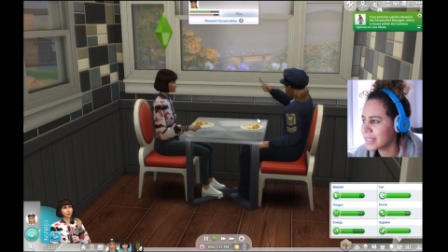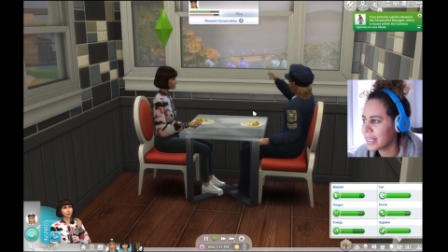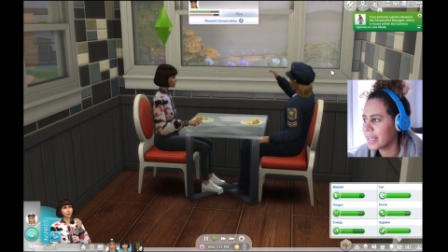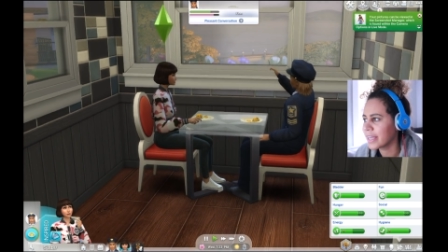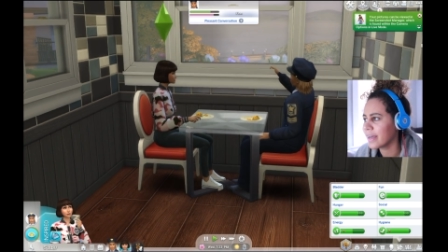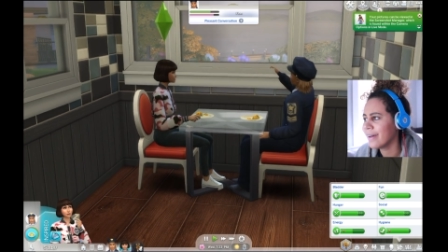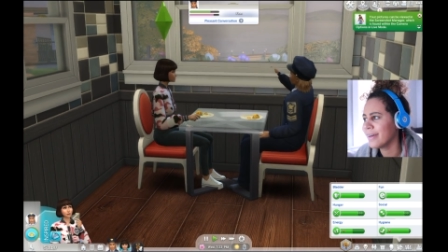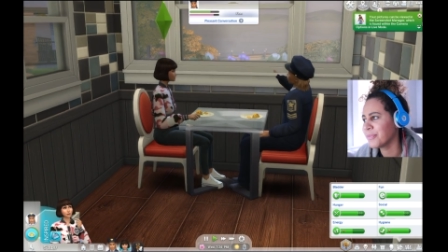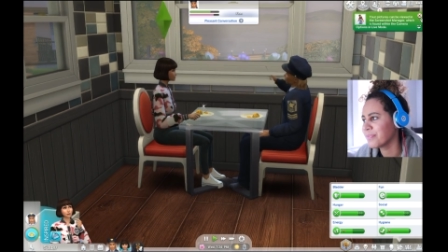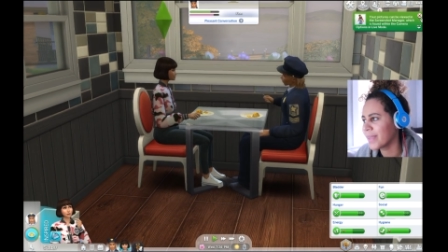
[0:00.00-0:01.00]
like,
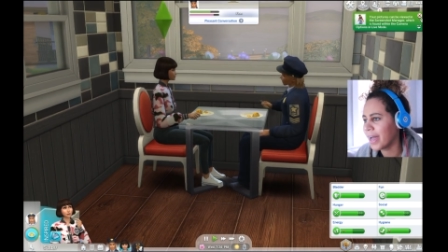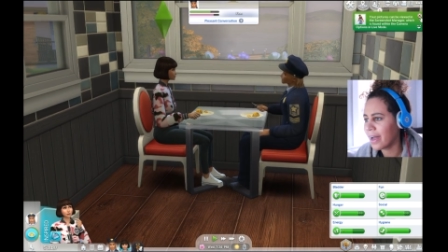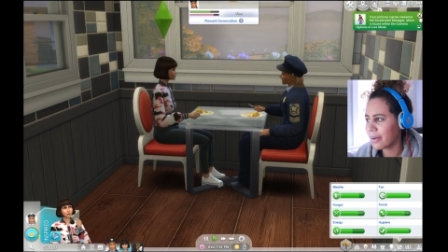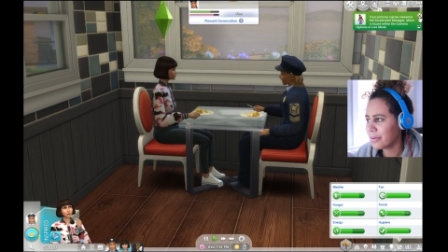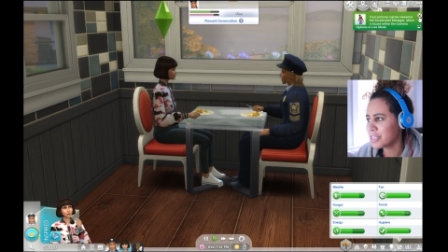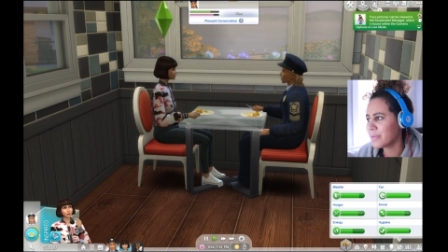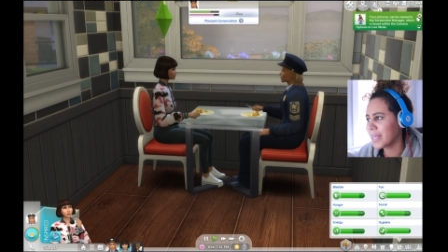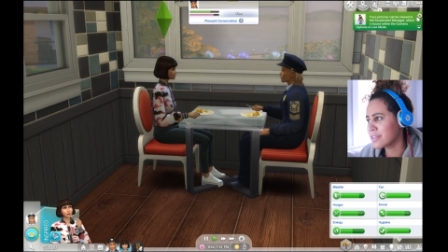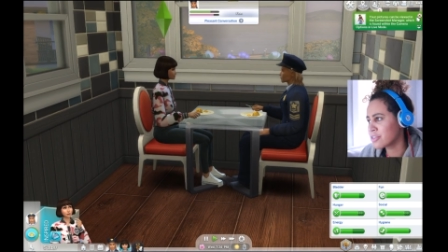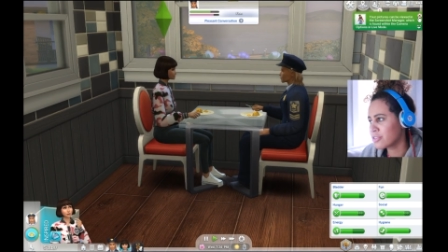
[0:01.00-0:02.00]
how did we
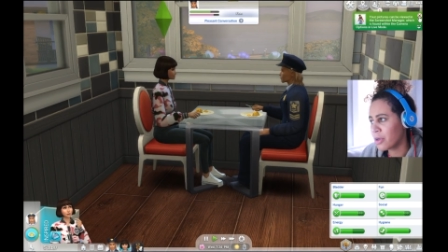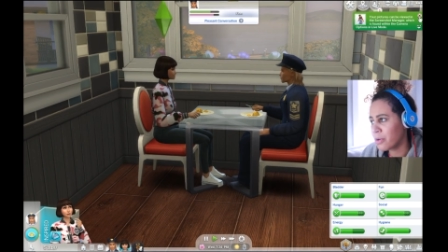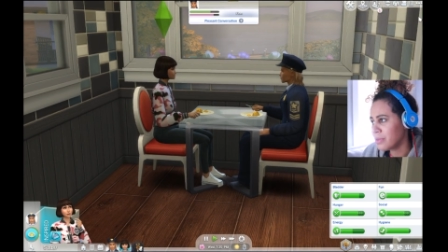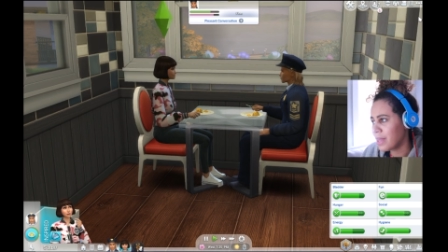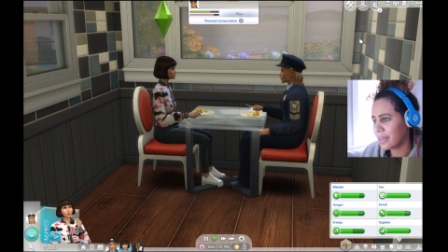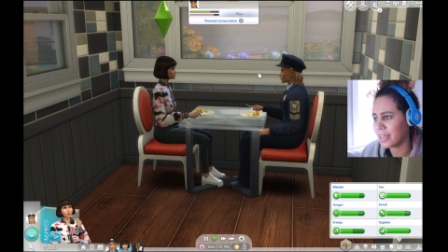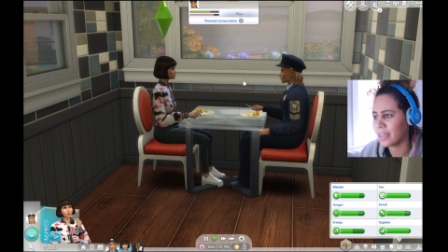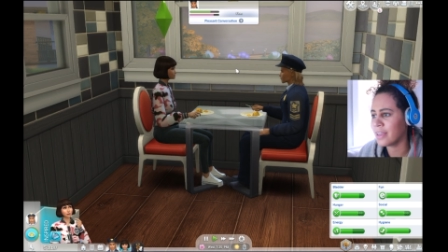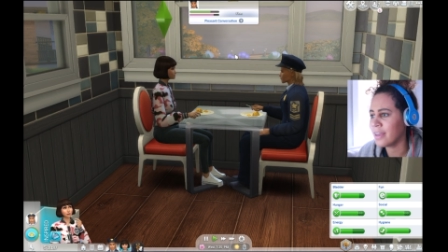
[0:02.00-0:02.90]
get so lucky?